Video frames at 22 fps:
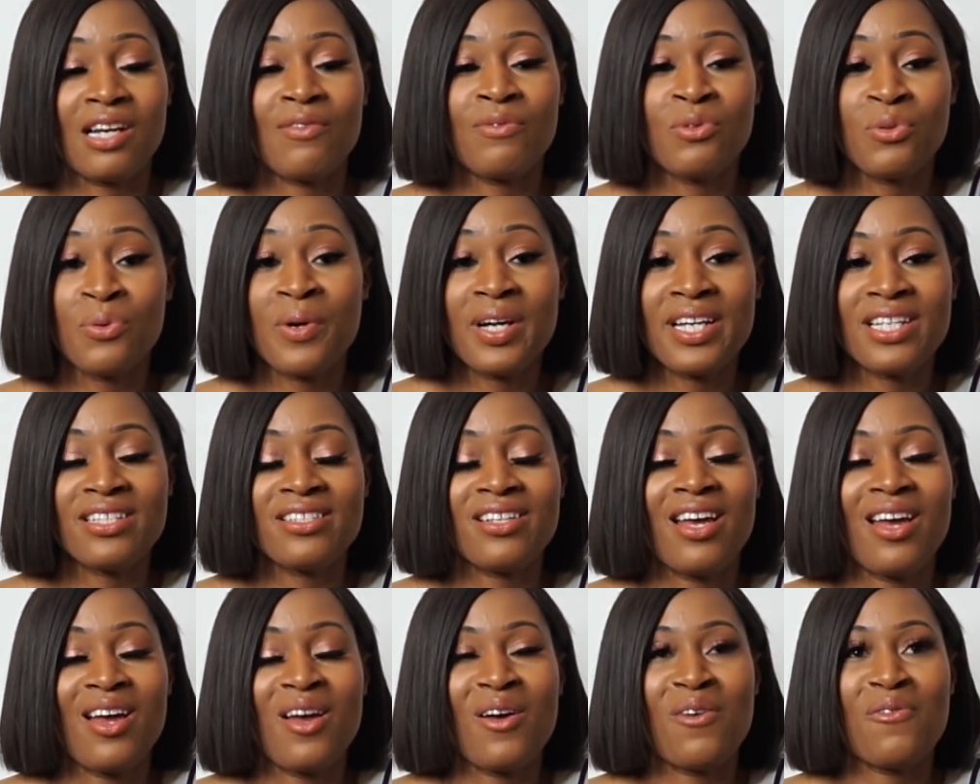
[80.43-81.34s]
I've always
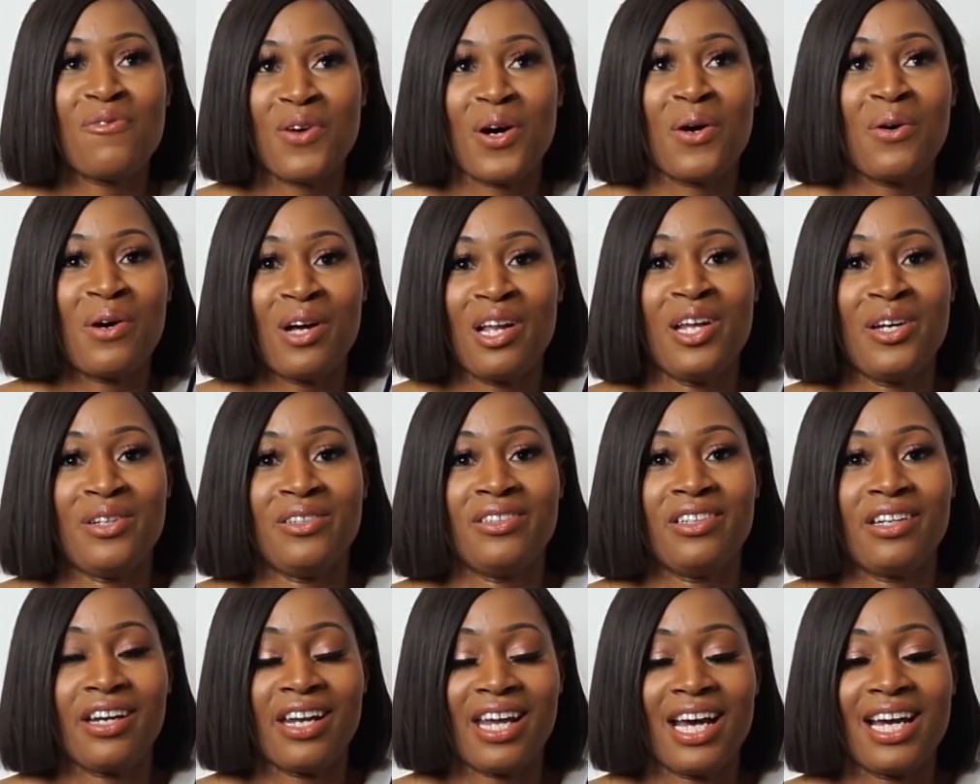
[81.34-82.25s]
felt
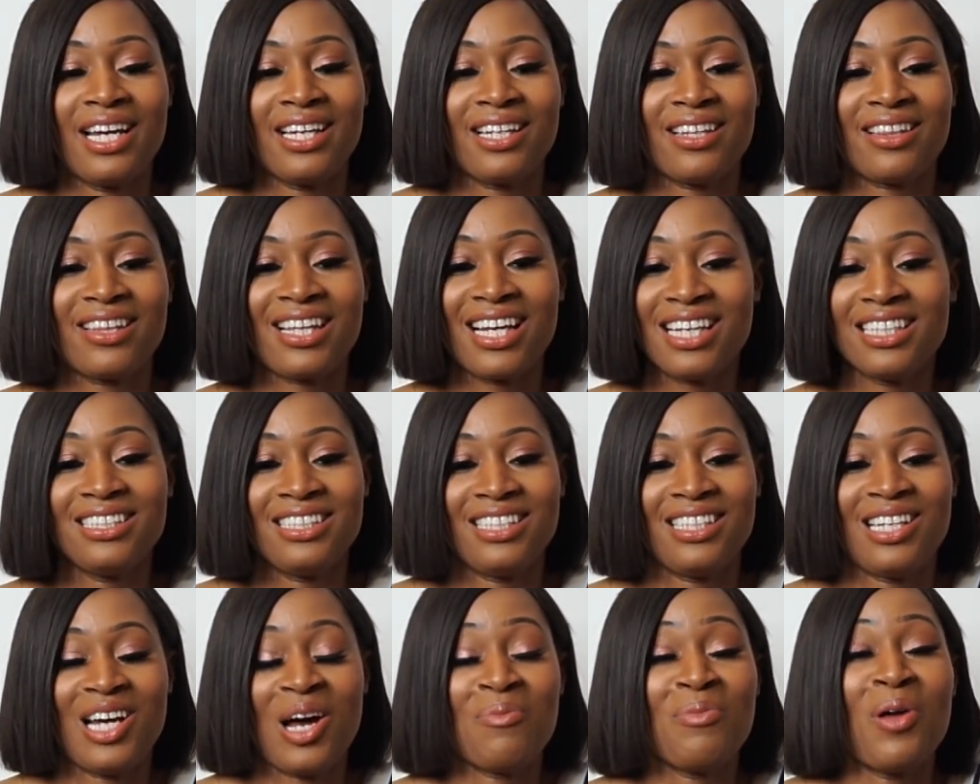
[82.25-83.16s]
alone, like that's
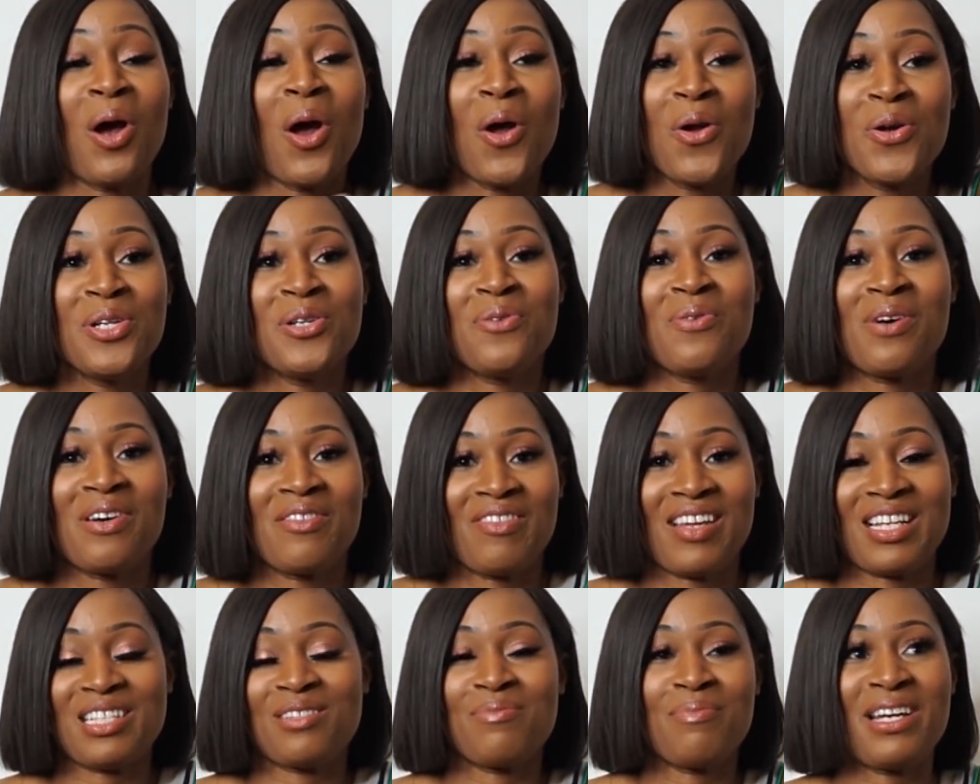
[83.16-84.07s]
it, I'm the only
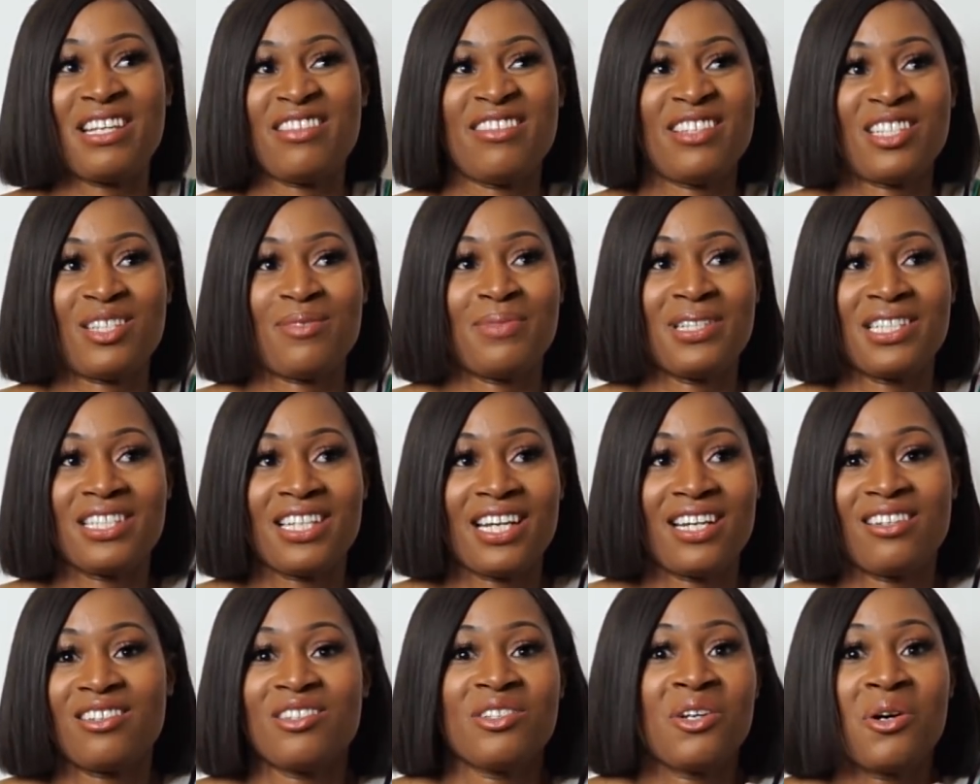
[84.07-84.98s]
one that's made this
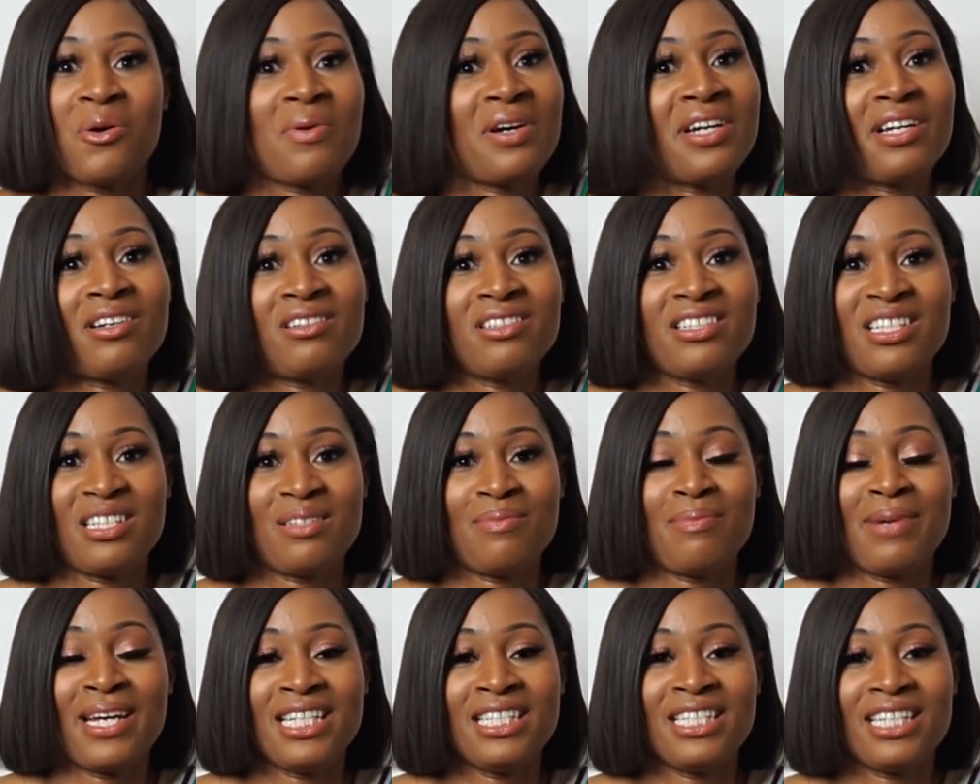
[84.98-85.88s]
mistake, no one else has
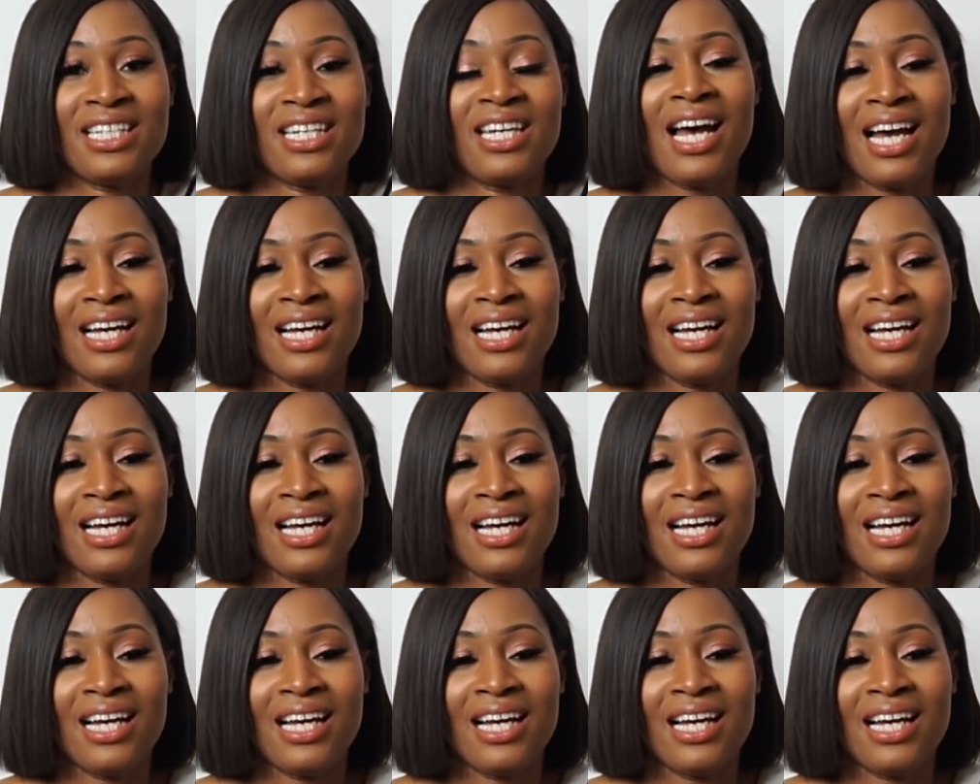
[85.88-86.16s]
made it.